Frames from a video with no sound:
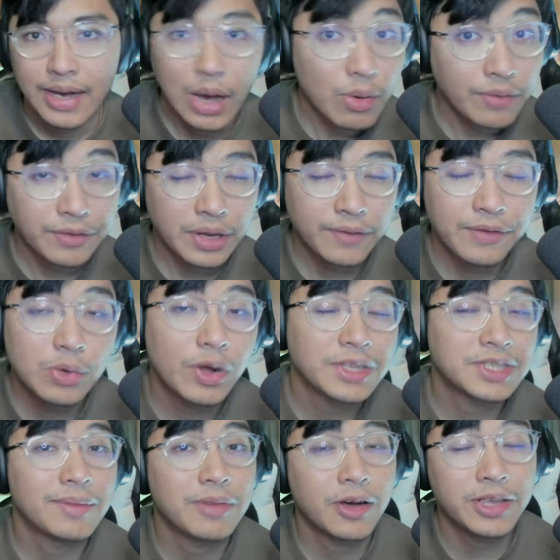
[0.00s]
However, if you want
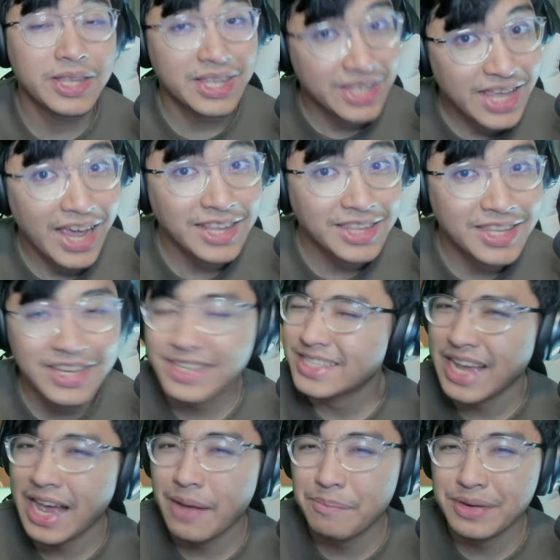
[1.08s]
some authentic
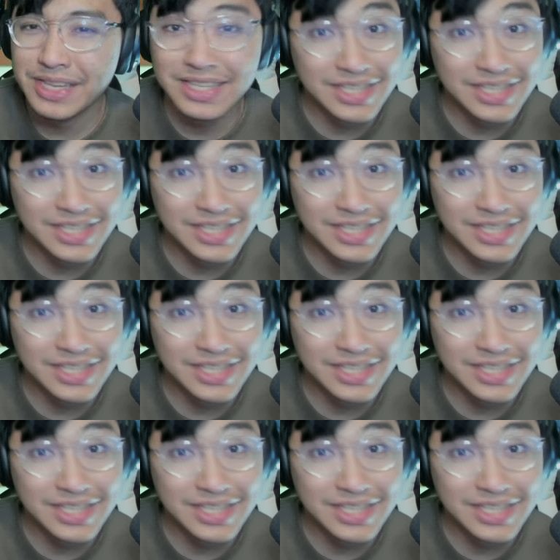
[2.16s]
Japanese